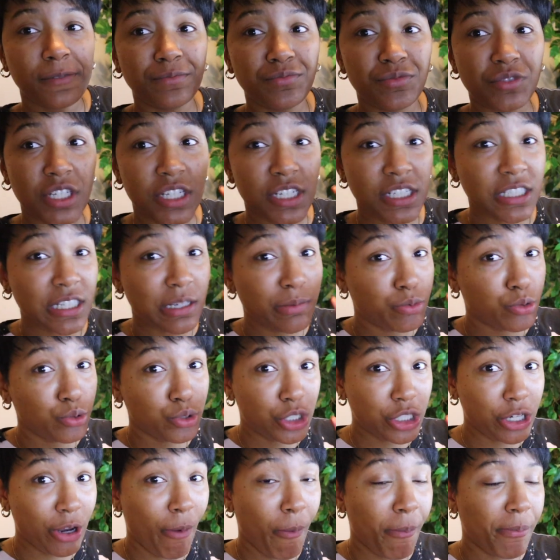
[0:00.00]
This
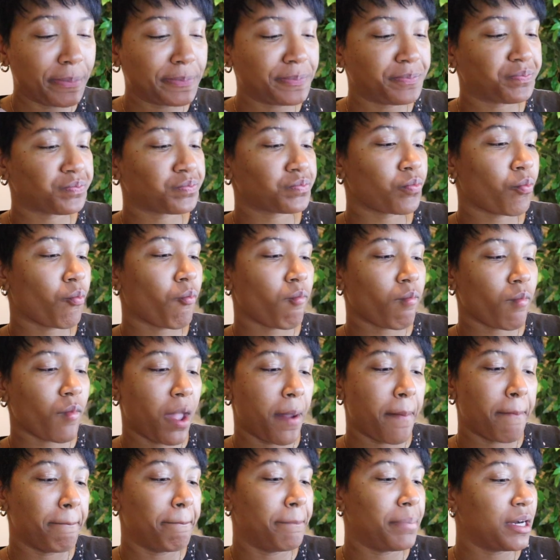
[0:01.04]
kombucha
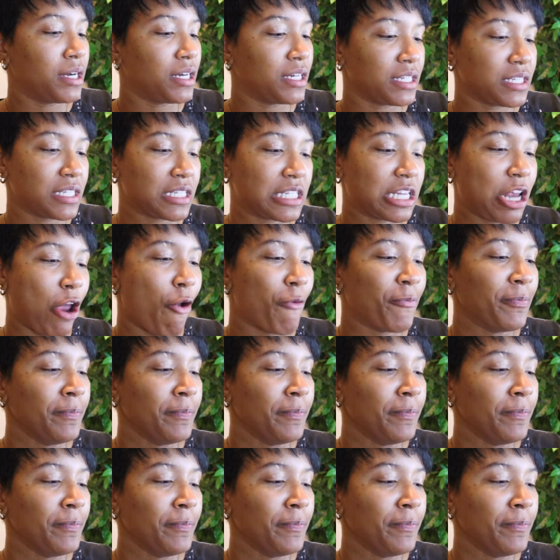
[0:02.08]
bus.